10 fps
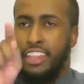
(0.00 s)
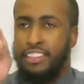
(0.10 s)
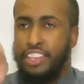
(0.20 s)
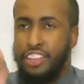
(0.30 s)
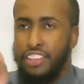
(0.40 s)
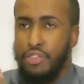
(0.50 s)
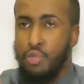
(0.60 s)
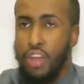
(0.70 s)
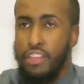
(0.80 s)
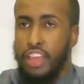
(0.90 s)
This teaches us
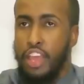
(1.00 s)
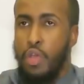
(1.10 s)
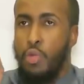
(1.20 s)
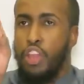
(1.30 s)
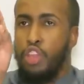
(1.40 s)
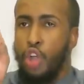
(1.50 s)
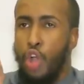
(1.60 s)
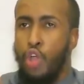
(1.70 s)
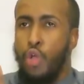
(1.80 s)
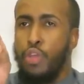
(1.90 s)
what? When
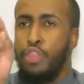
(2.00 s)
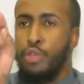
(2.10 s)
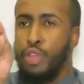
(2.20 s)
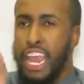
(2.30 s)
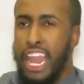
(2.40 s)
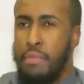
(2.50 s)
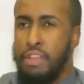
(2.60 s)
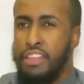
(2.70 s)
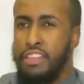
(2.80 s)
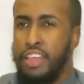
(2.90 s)
you're going through
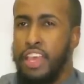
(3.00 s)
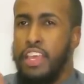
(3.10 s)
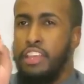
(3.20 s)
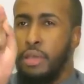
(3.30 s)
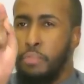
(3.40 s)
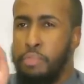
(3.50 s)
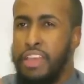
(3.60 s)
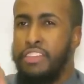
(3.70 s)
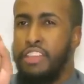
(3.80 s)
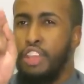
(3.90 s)
calamities, the
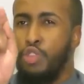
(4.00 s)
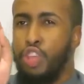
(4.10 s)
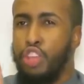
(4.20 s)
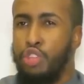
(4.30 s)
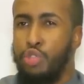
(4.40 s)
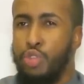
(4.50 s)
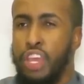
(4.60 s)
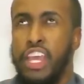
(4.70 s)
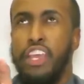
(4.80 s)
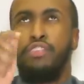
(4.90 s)
best thing that you can do
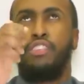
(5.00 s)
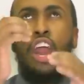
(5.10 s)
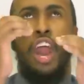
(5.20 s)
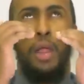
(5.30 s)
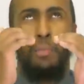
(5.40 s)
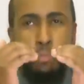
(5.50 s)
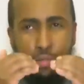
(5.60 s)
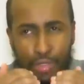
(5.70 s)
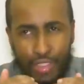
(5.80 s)
is to humble